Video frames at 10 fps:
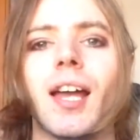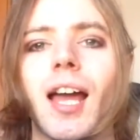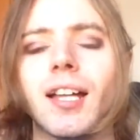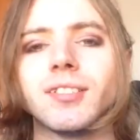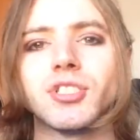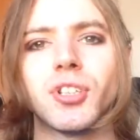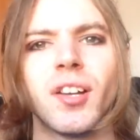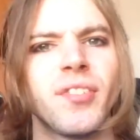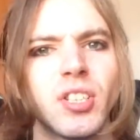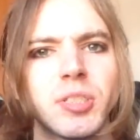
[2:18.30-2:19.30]
and sorry
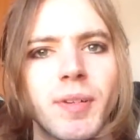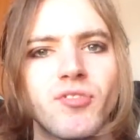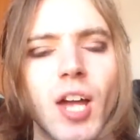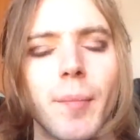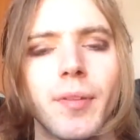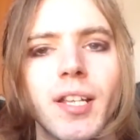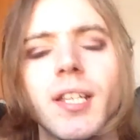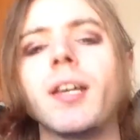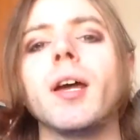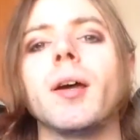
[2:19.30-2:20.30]
if it was a bit rambly,
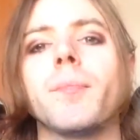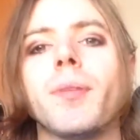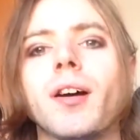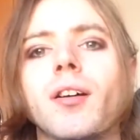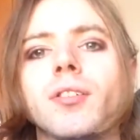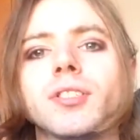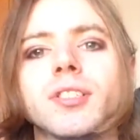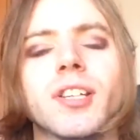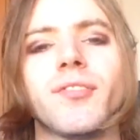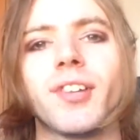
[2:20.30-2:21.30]
but also
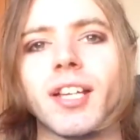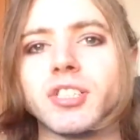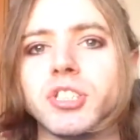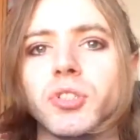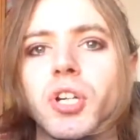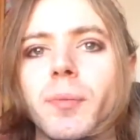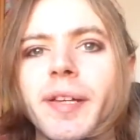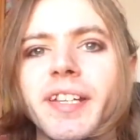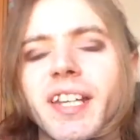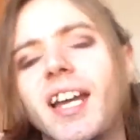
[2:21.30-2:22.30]
don't forget to
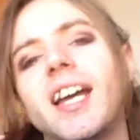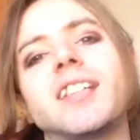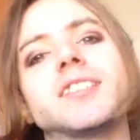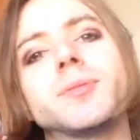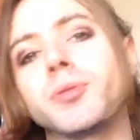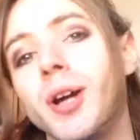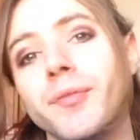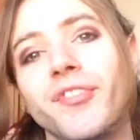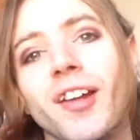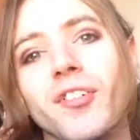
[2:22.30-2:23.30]
comment and subscribe
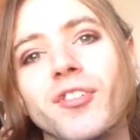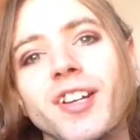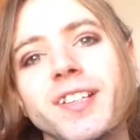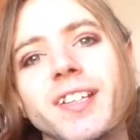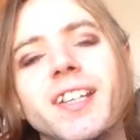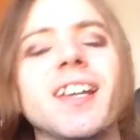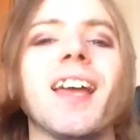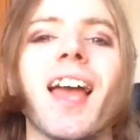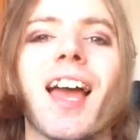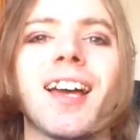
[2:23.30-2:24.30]
if you haven't already,
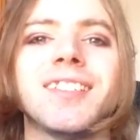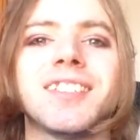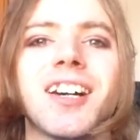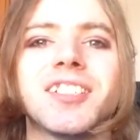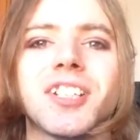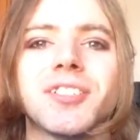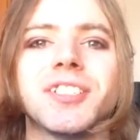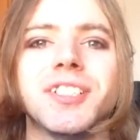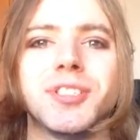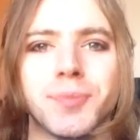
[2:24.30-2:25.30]
and I shall
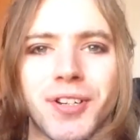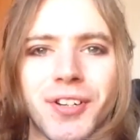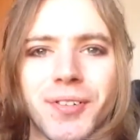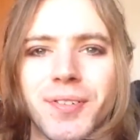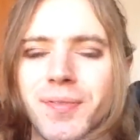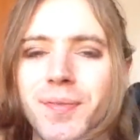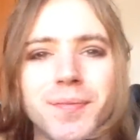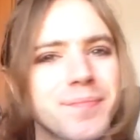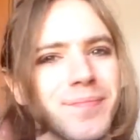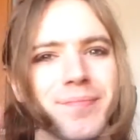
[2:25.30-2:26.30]
see you tomorrow.
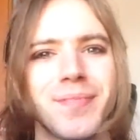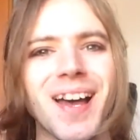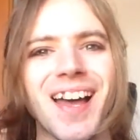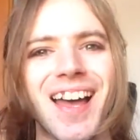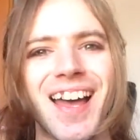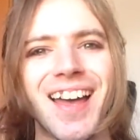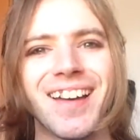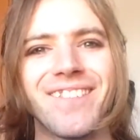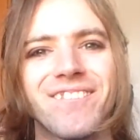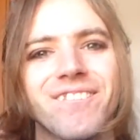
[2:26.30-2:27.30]
Bye!